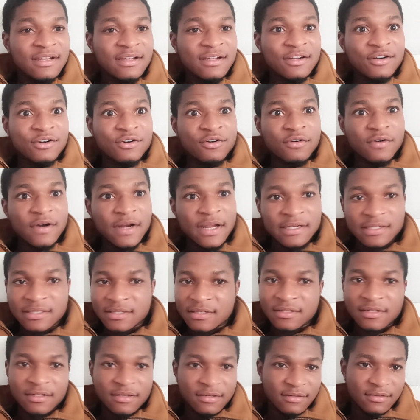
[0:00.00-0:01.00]

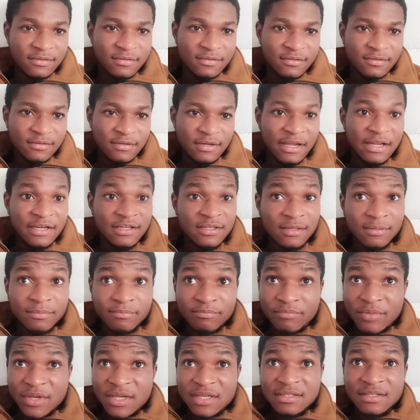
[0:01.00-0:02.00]
resting. It's a
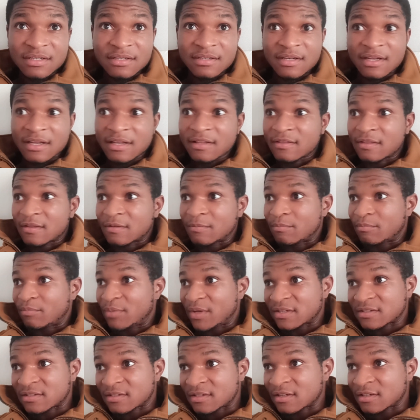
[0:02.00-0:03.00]
busy day. The
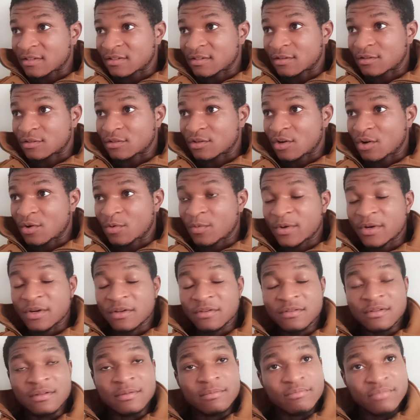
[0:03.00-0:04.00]
business is going
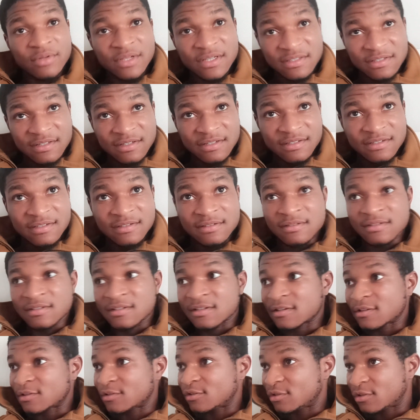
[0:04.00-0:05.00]
on. The business is
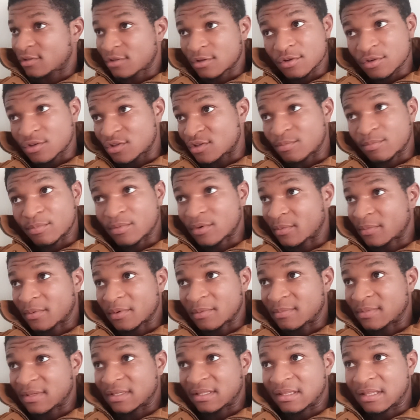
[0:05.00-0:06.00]
there. Surge
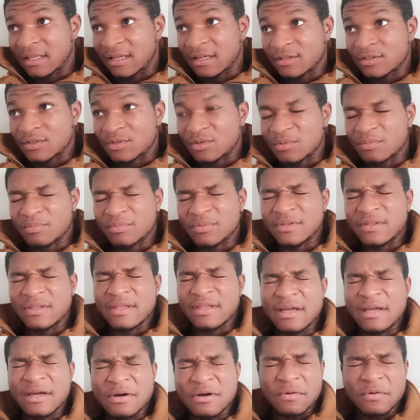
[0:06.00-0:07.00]
probably there too, but
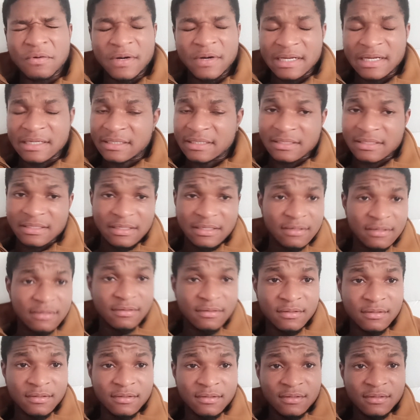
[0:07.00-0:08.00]
they are resting.
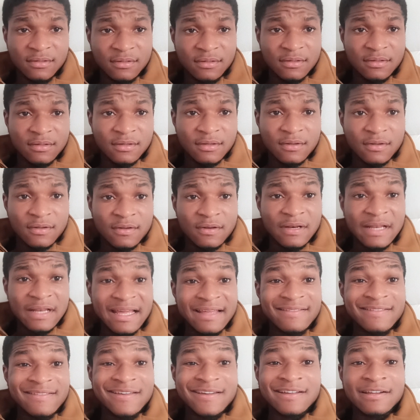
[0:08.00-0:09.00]

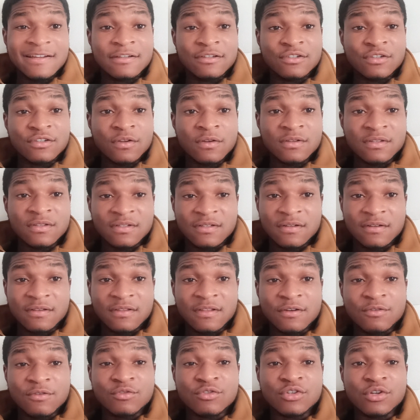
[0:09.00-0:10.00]
Like they're exhausted.
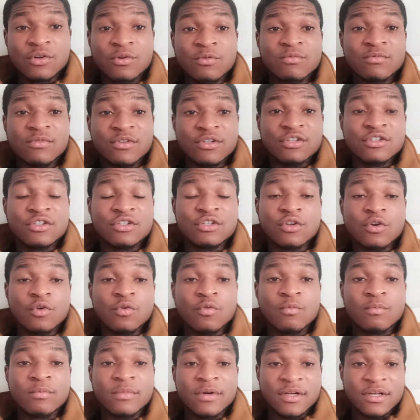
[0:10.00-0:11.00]
There is only
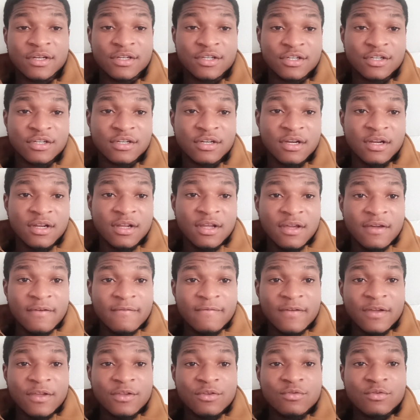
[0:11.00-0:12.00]
so much
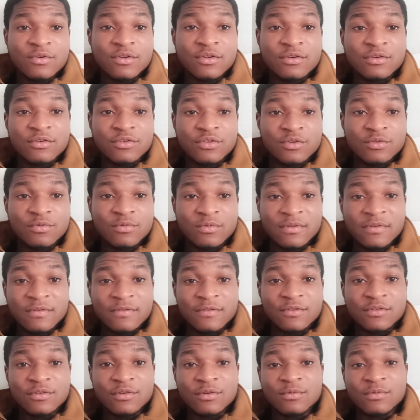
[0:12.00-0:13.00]
that you can do. There
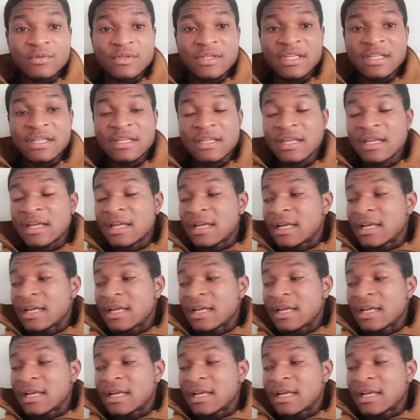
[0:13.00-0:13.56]
is only